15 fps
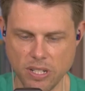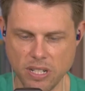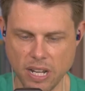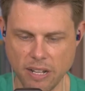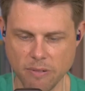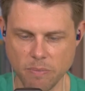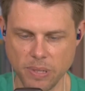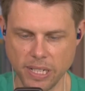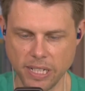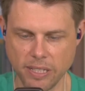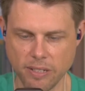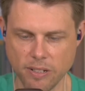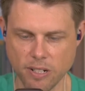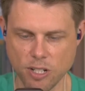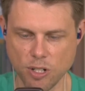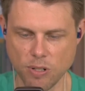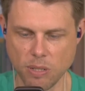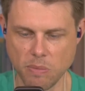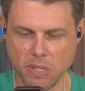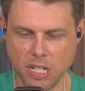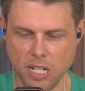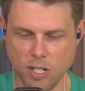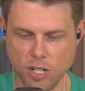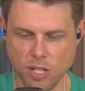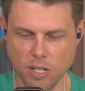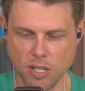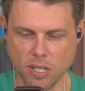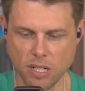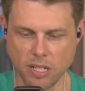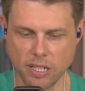downplaying their extreme
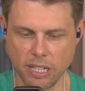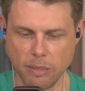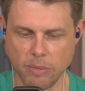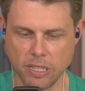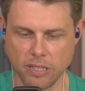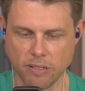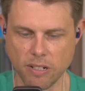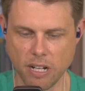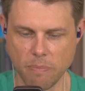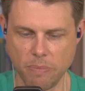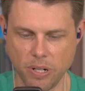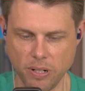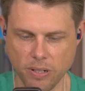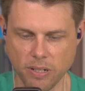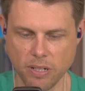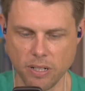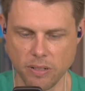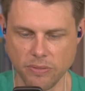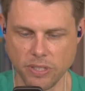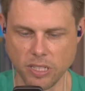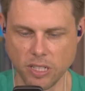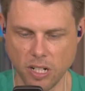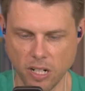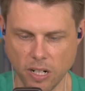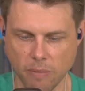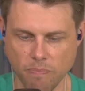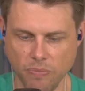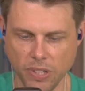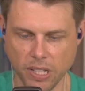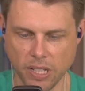teachings and claiming they're not part of the nar
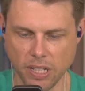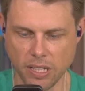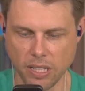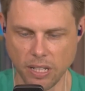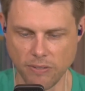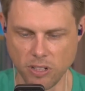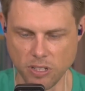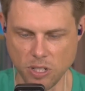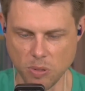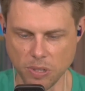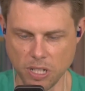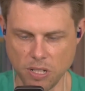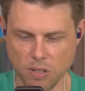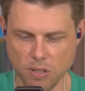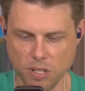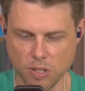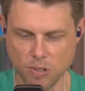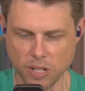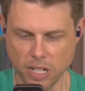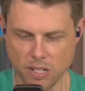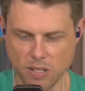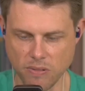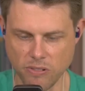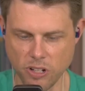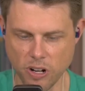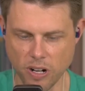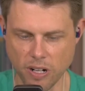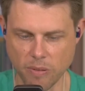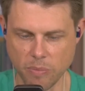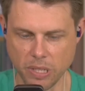they've also accused critics of
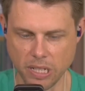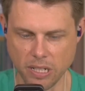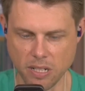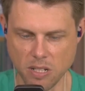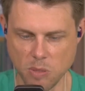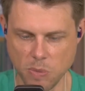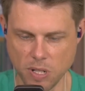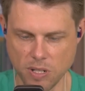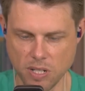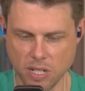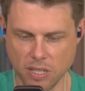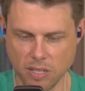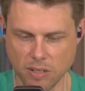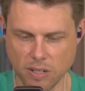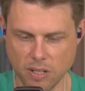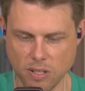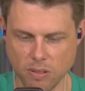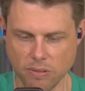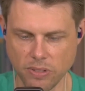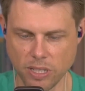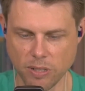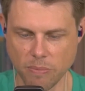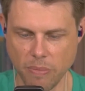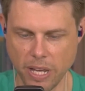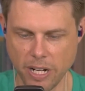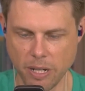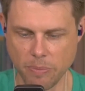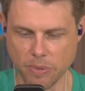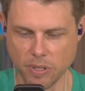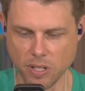nar being conspiracy theorists who have either made
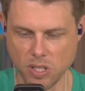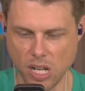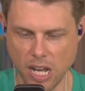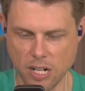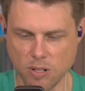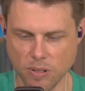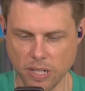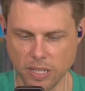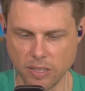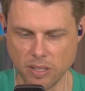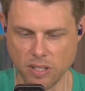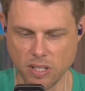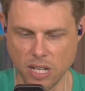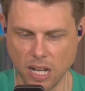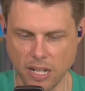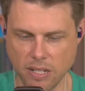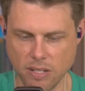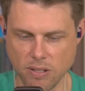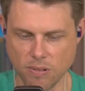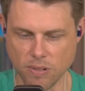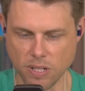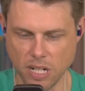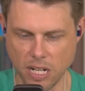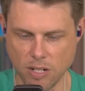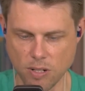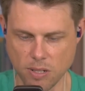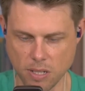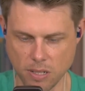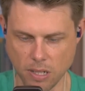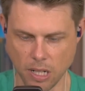up or exaggerated the size or
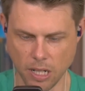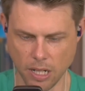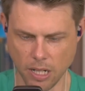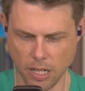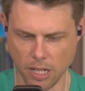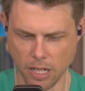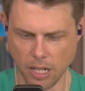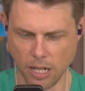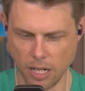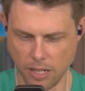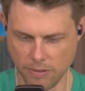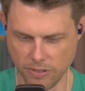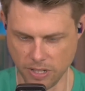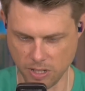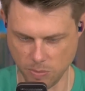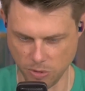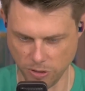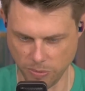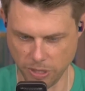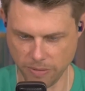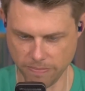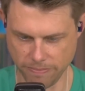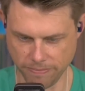dangers of this movement,